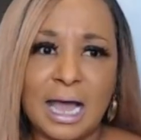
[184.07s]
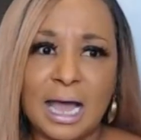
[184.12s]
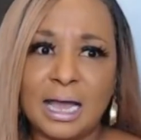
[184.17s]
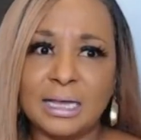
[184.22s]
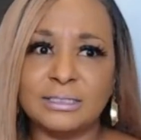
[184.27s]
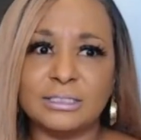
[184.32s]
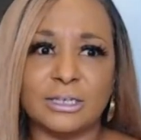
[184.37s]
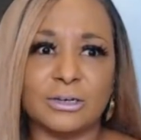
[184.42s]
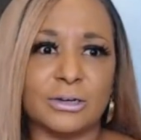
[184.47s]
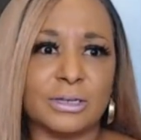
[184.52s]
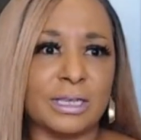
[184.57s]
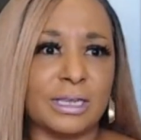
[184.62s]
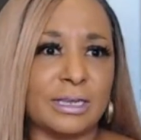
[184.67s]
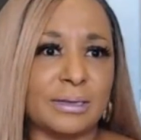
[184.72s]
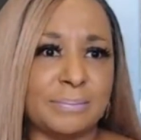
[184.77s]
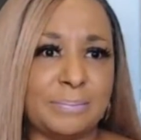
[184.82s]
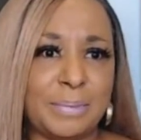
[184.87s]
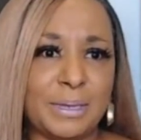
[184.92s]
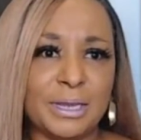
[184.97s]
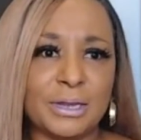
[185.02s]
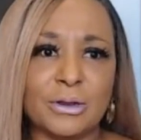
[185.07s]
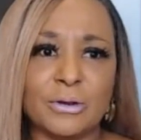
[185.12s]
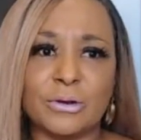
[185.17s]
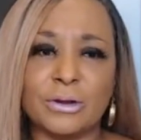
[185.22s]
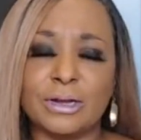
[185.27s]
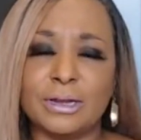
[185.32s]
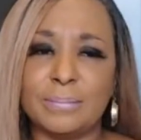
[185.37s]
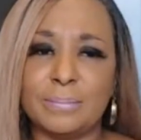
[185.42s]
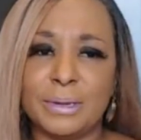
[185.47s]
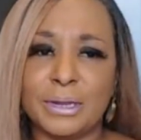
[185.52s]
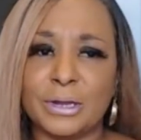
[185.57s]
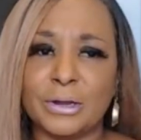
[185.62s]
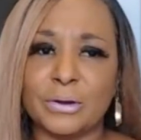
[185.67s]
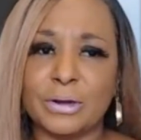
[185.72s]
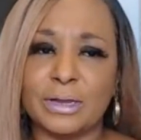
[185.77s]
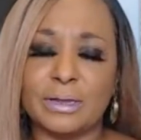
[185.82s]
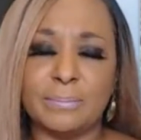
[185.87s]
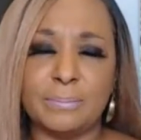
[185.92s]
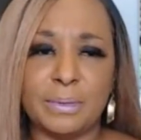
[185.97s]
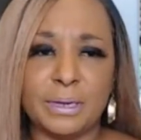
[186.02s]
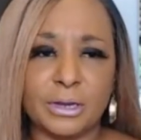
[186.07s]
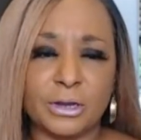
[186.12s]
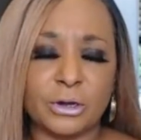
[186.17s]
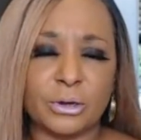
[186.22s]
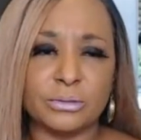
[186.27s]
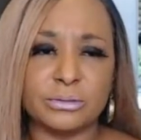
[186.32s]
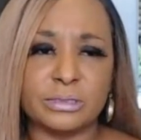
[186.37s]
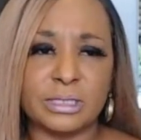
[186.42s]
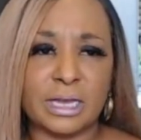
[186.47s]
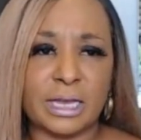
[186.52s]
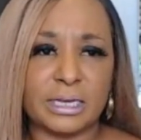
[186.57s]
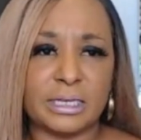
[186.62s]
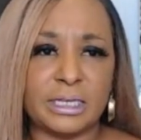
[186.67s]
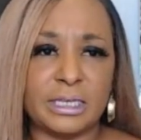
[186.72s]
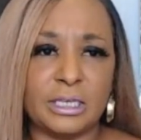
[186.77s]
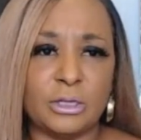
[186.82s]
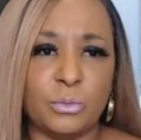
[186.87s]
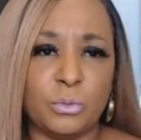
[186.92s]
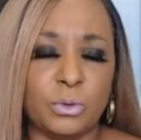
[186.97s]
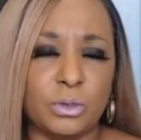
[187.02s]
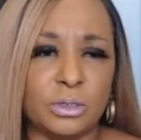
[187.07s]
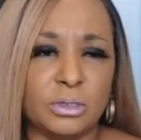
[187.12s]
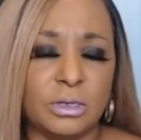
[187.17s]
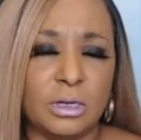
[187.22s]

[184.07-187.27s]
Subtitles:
odds are getting bigger and bigger and bigger that he's